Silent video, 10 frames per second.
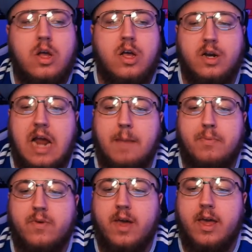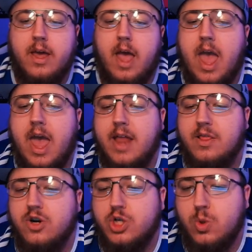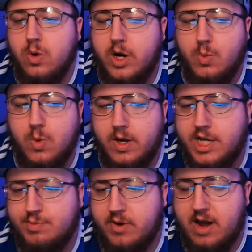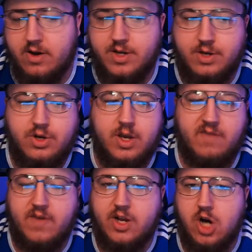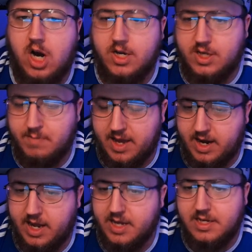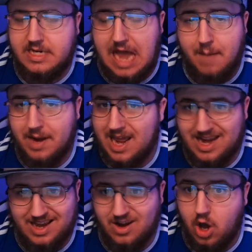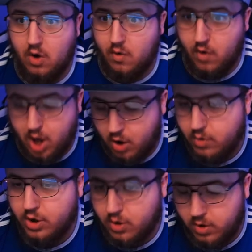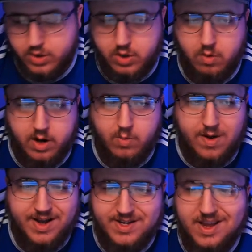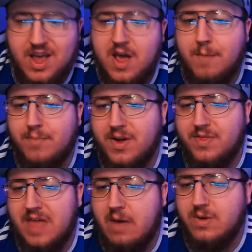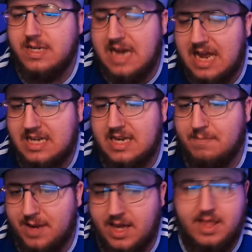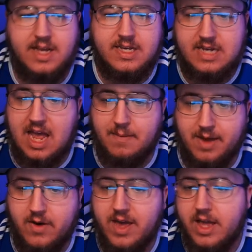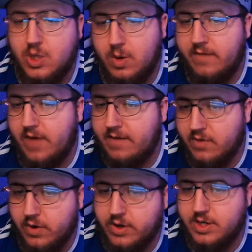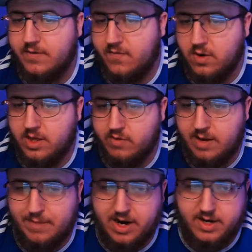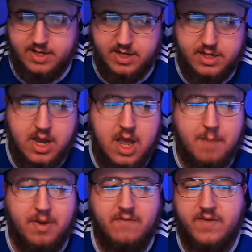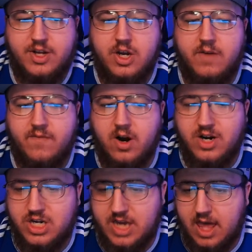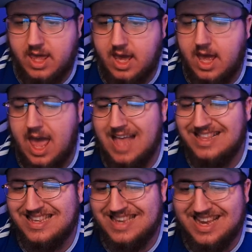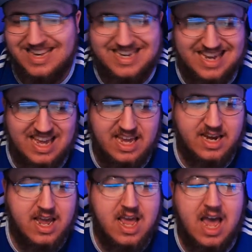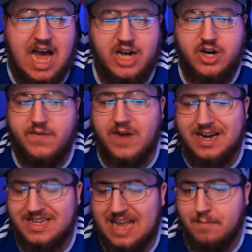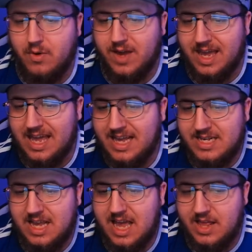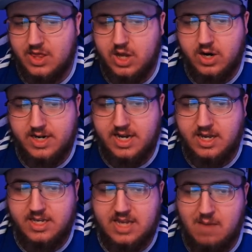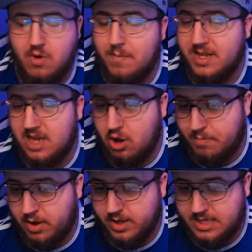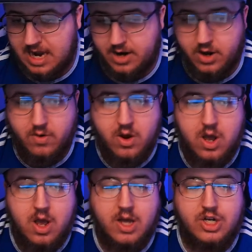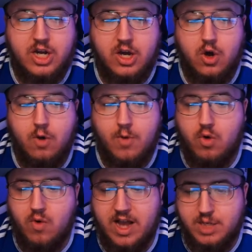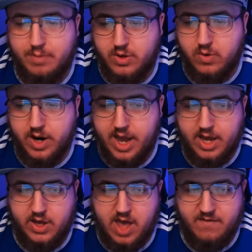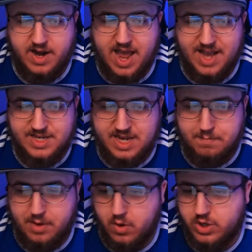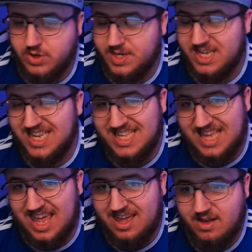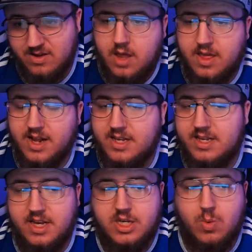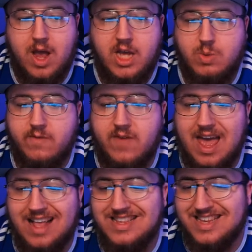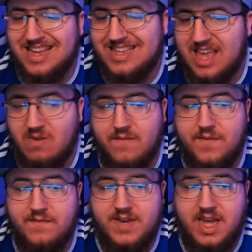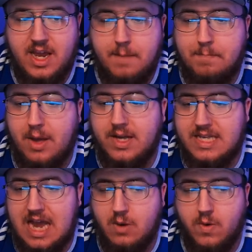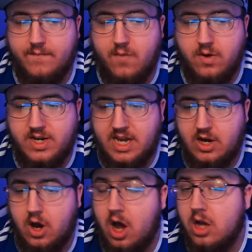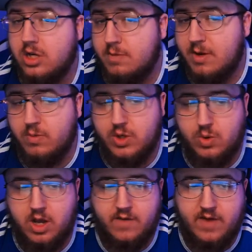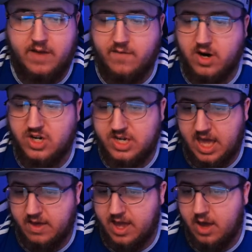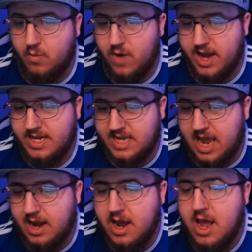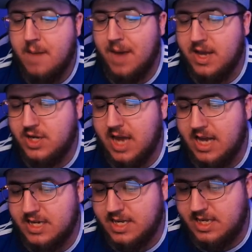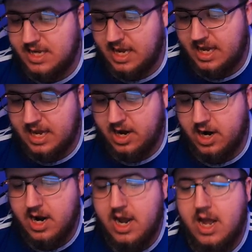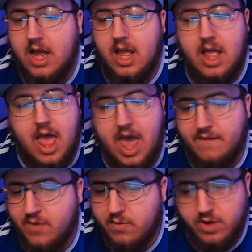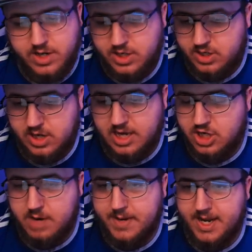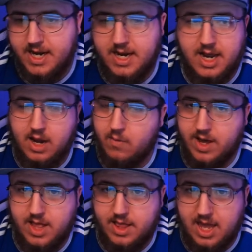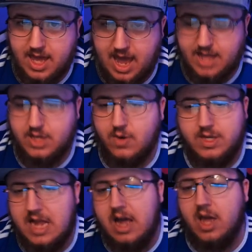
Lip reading: Napoli had their scoring really spread out, because usually Victor Osimhen is dominating alone goal scoring wise, but that was not to be this time. He only had 25 goals and 43 appearances, but Vicha Kvaratskhelia had 16. Andre Frank Zambo and Gisa had 13, same with Matteo Politano. Giacomo Raspadori had 11, as did Piotr Zielinski. Then assist-wise, we've got Zielinski with 15, Politano with 14, Osimhen with 12, and Kvaratskhelia with 10. But as you guys can see here, everyone is contributing in any way that they can. So it's not like